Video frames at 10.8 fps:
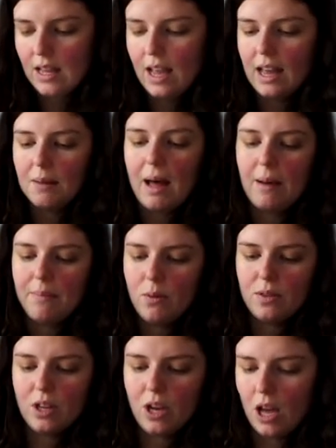and I'm happy
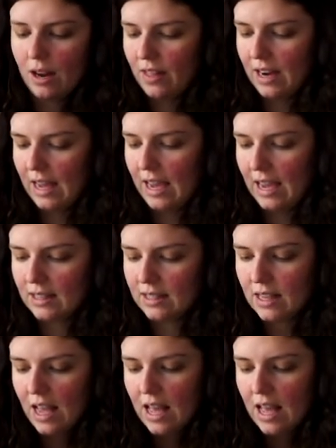with the colour that it is.